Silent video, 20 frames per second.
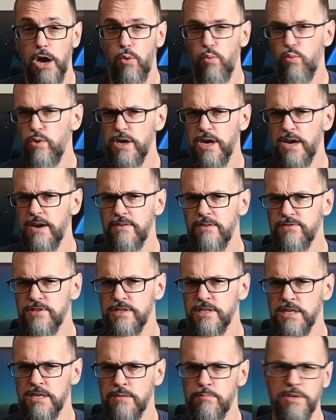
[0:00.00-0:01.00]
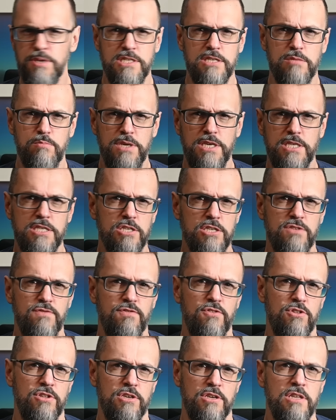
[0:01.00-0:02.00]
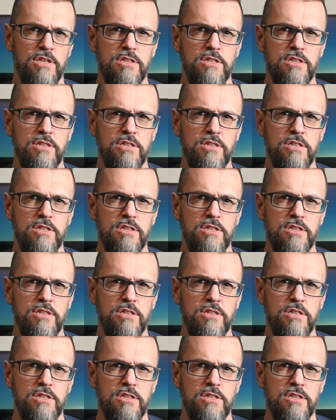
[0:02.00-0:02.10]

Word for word: We have seen bits and pieces for the